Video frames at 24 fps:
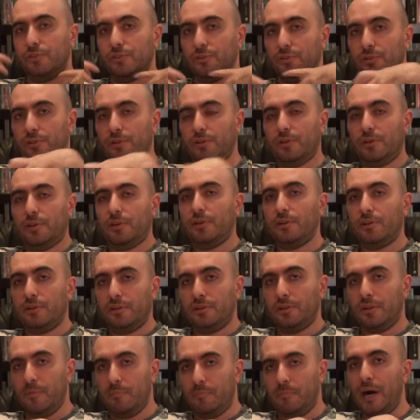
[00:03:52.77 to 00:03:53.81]
You're
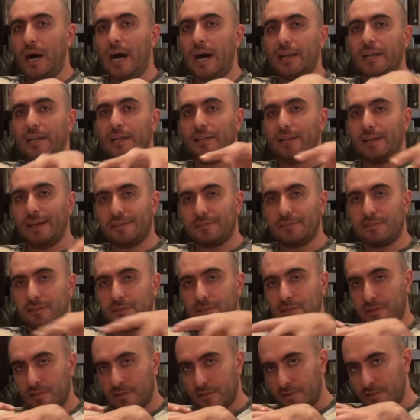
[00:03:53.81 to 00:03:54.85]
a body that's
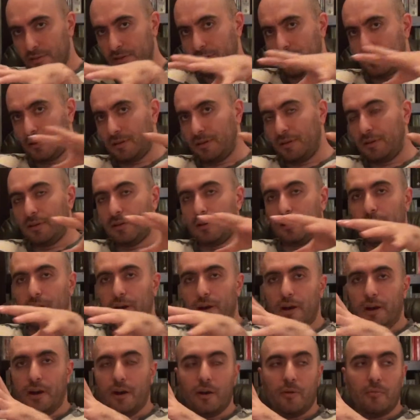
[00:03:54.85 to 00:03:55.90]
in
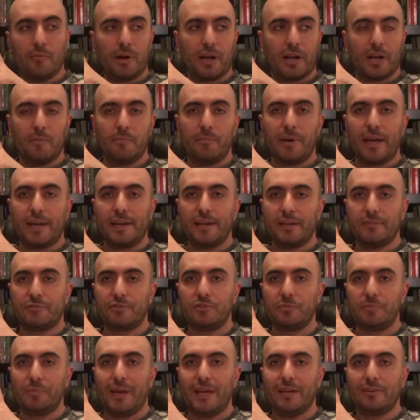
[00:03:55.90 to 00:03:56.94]
a competitive
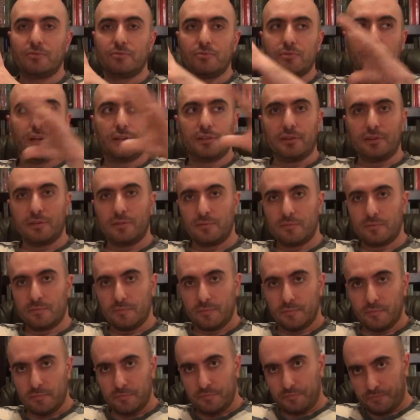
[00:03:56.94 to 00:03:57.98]
space with other
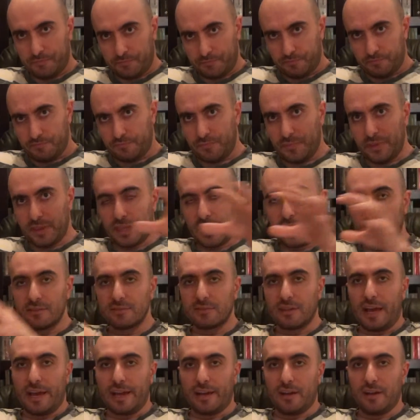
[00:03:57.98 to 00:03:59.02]

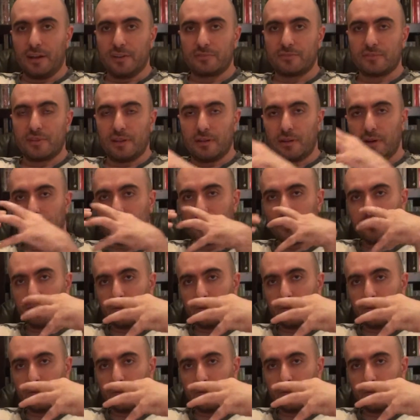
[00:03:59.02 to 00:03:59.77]
things like us, like other